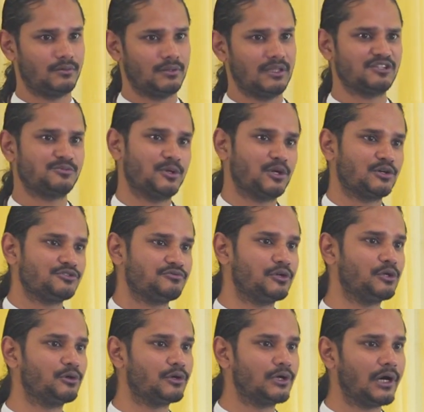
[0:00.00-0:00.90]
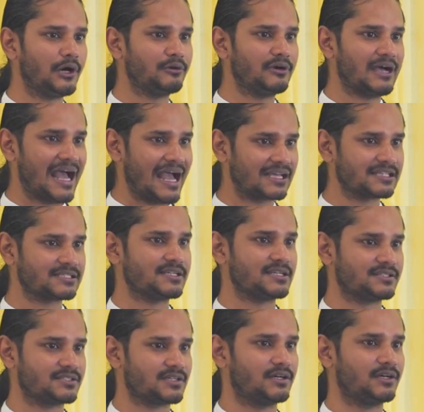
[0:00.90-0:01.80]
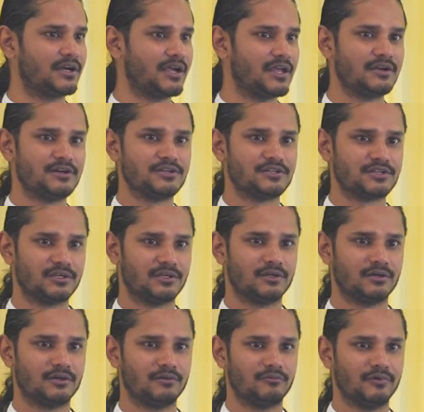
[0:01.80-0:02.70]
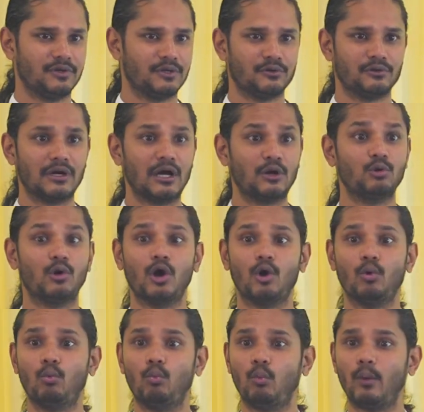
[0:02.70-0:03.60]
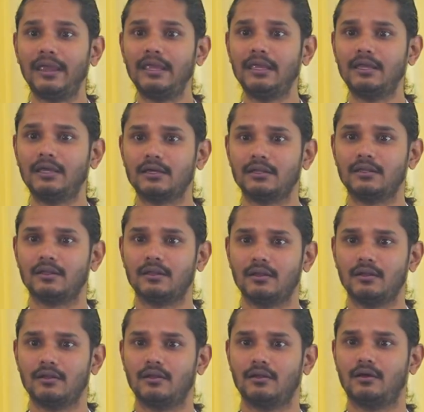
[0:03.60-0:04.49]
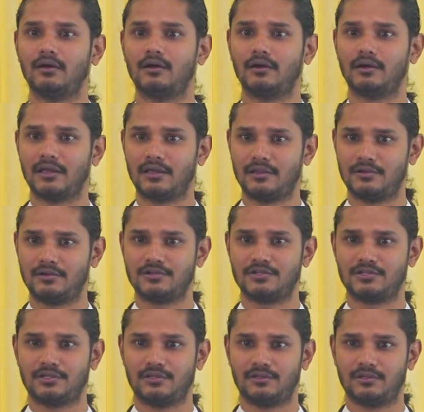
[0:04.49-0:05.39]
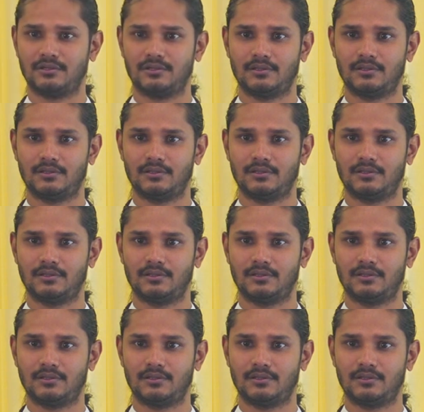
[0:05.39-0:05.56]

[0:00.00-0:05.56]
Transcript: That's because we don't know how to access our energy. We don't know how to awaken our energy.